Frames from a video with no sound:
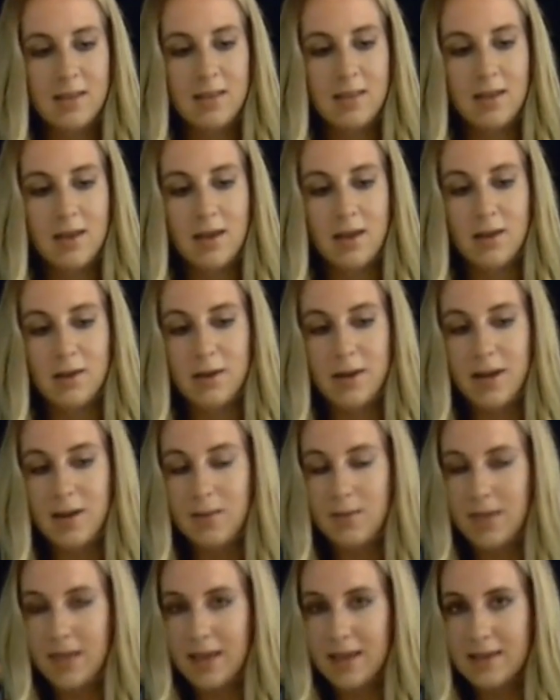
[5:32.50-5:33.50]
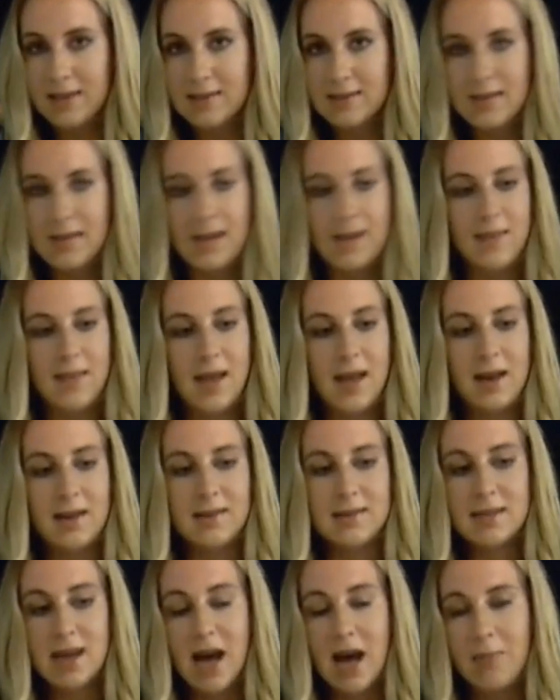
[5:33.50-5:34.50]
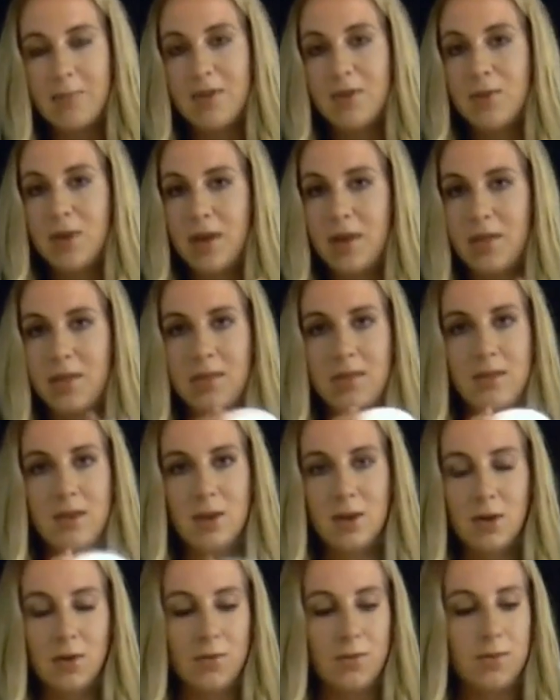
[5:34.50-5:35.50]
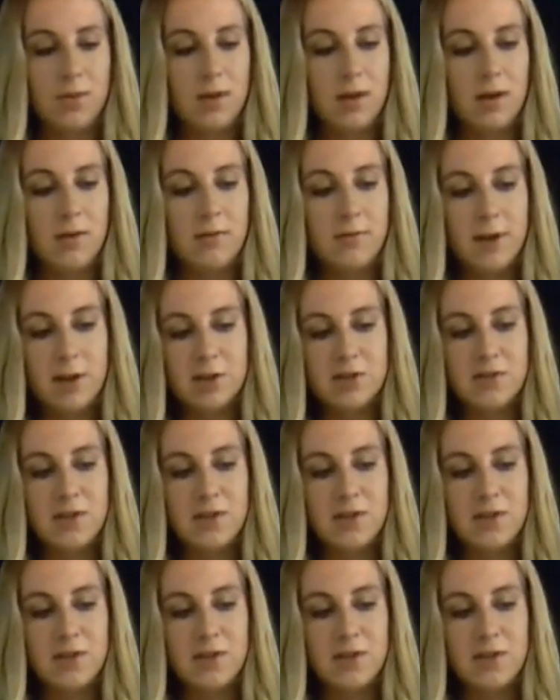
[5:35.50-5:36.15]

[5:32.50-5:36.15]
The green mix, and then top it with, you know, the fresh